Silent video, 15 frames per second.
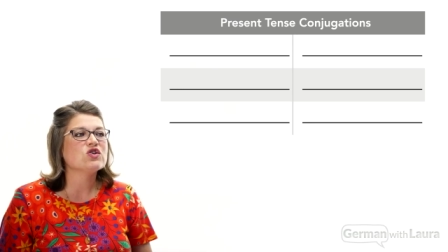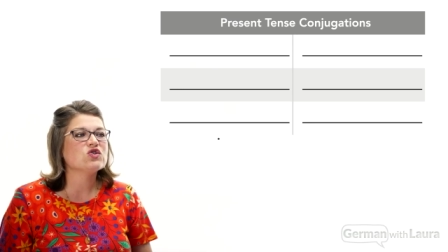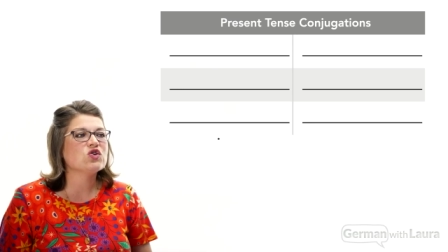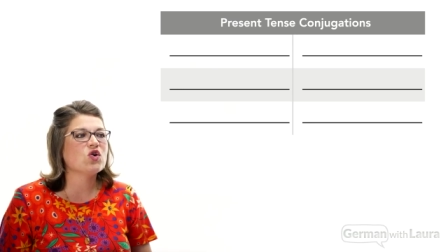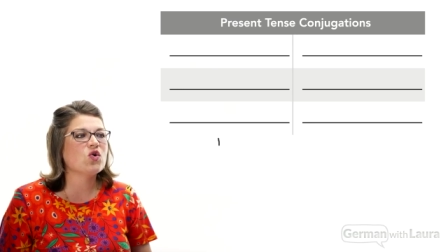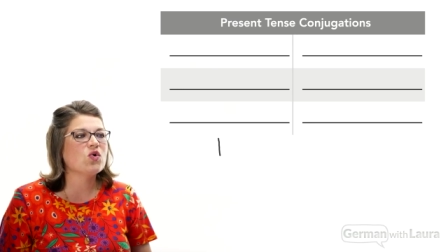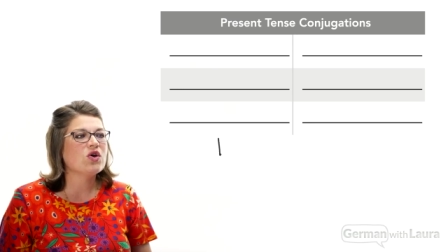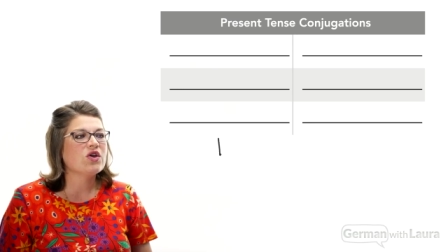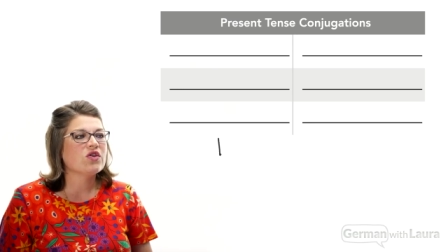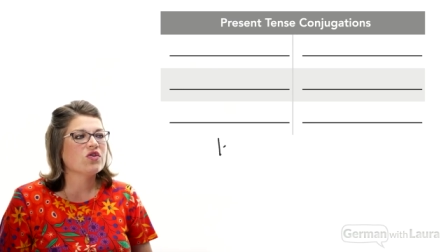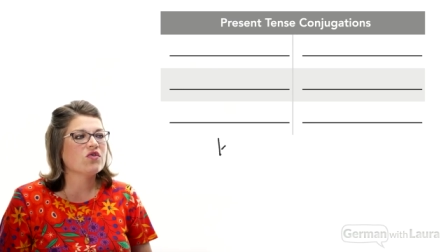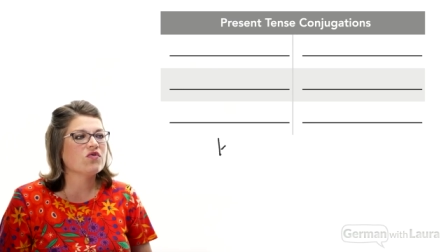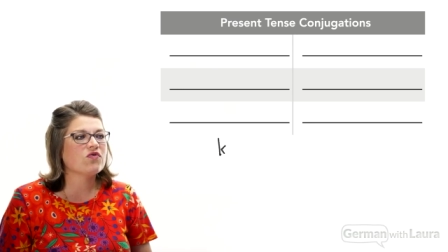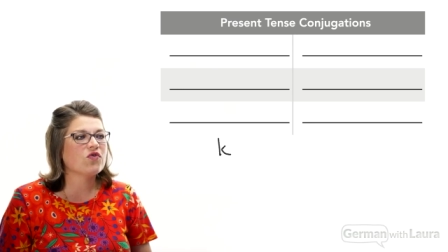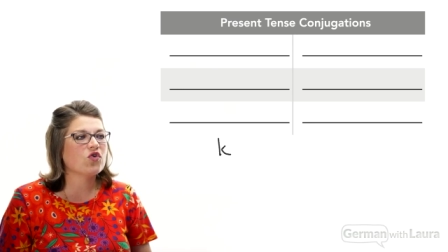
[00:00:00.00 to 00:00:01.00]
So
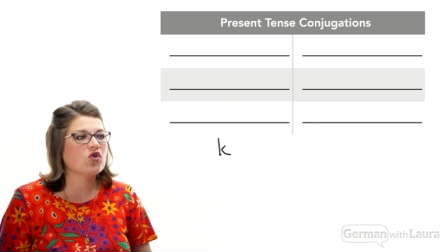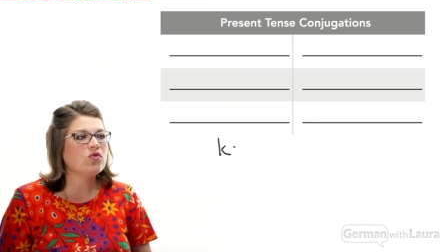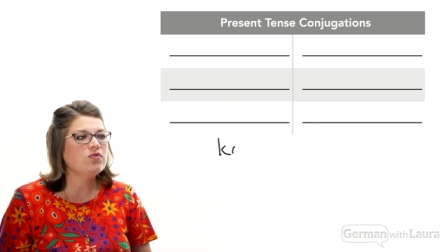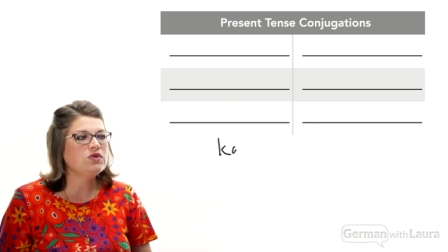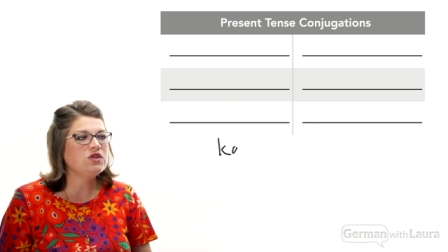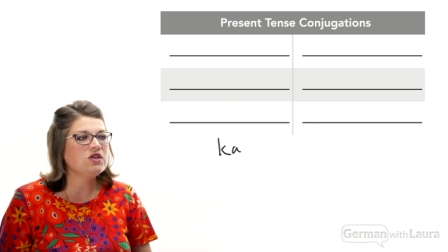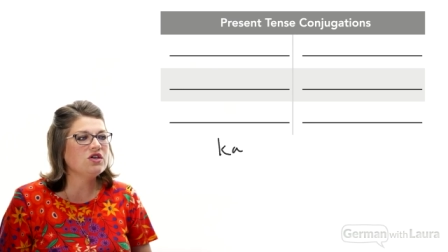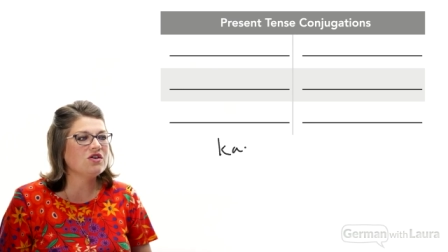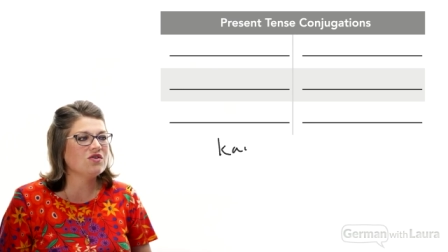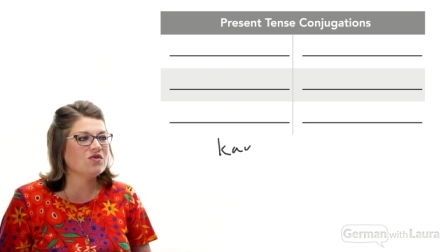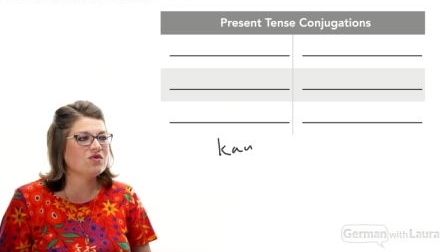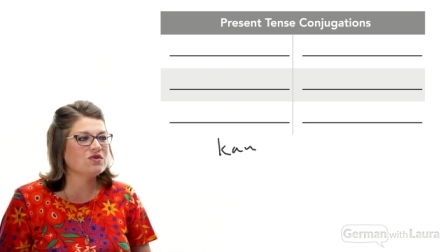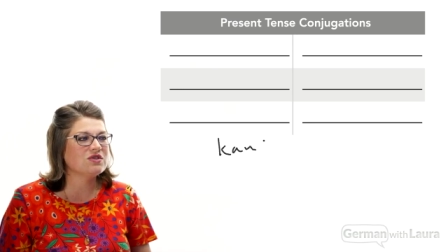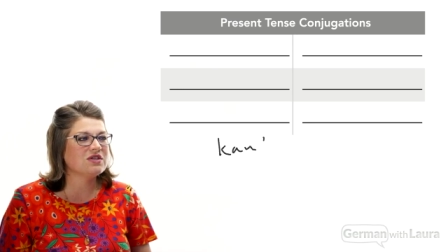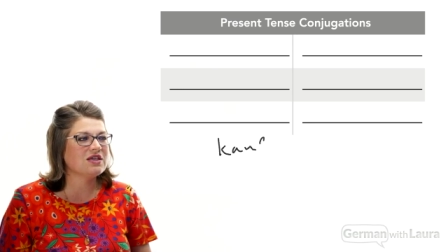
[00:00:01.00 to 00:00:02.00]
the verb to
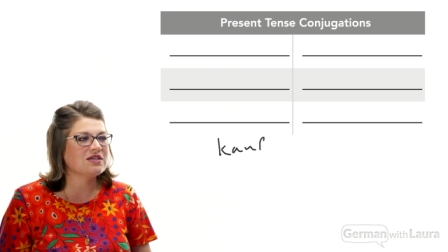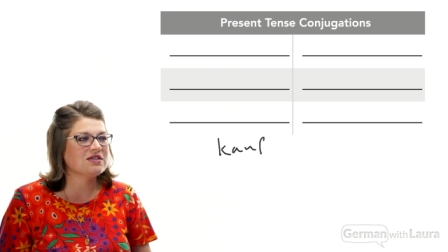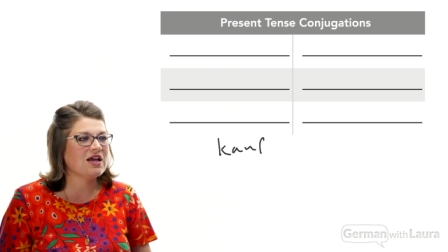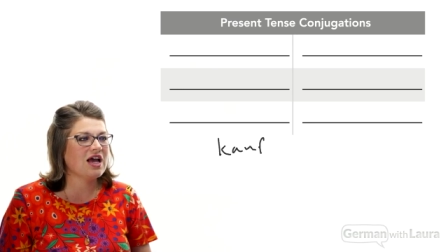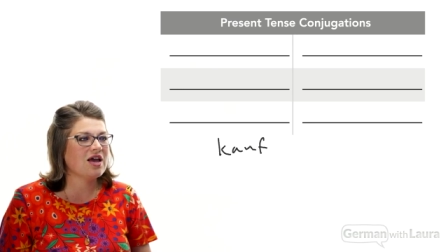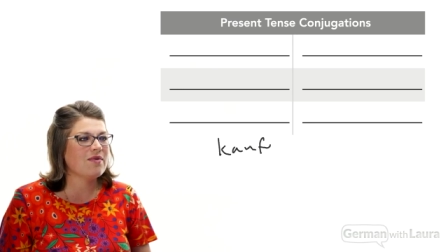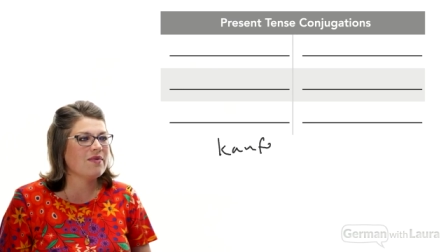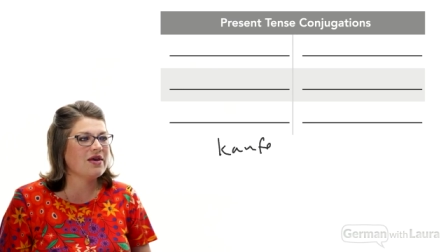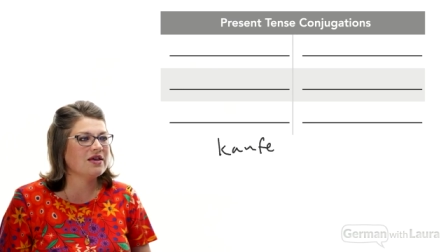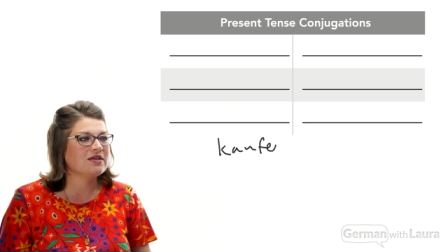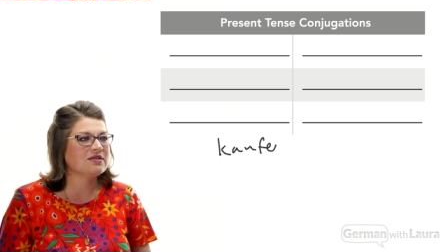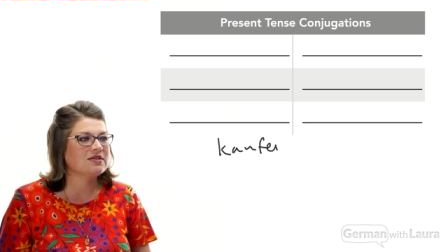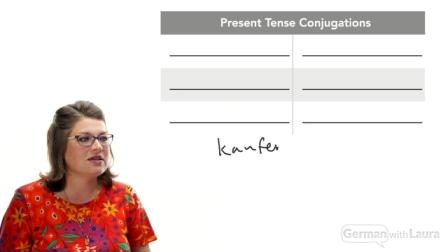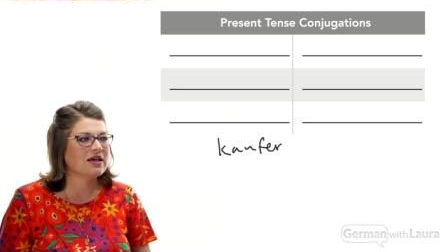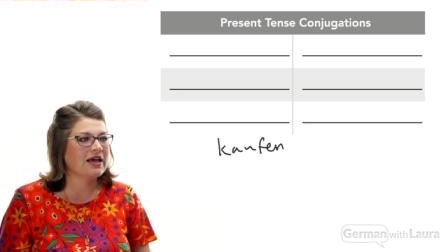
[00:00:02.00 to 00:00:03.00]
use this time
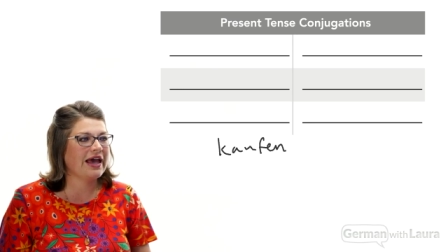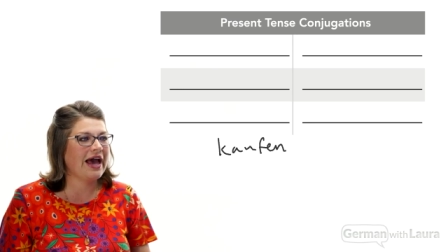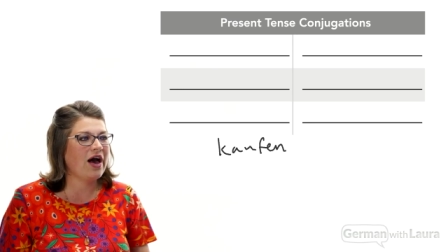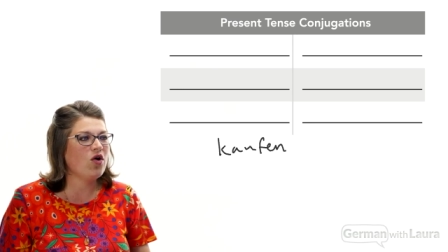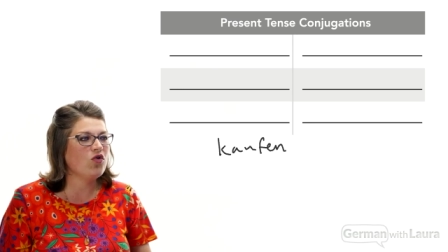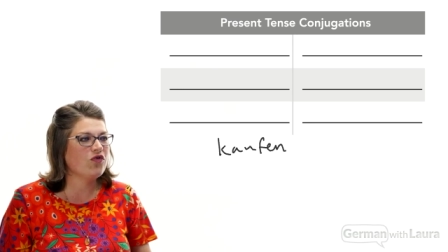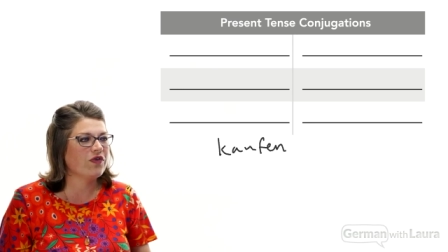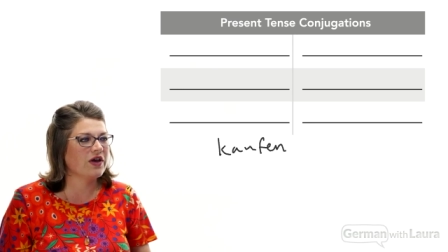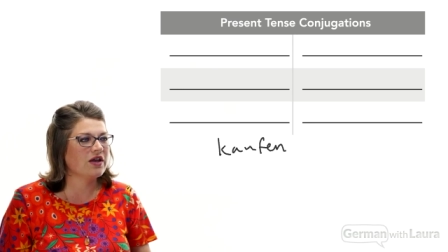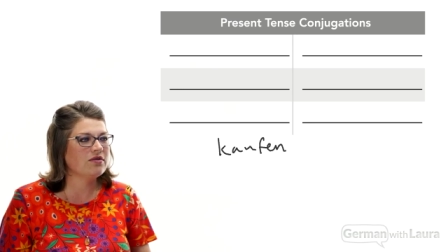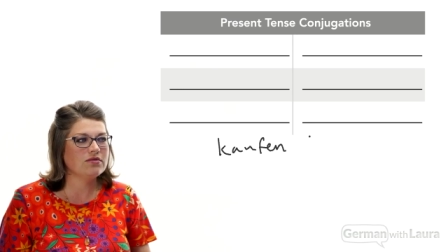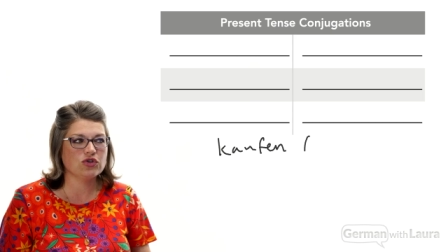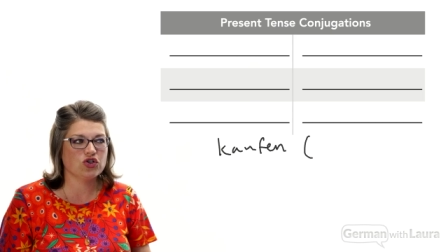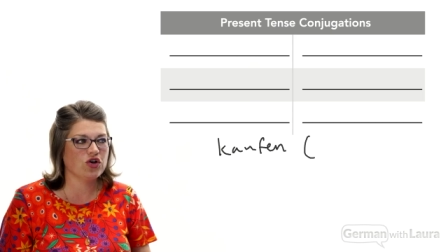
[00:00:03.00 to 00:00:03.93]
is kaufen.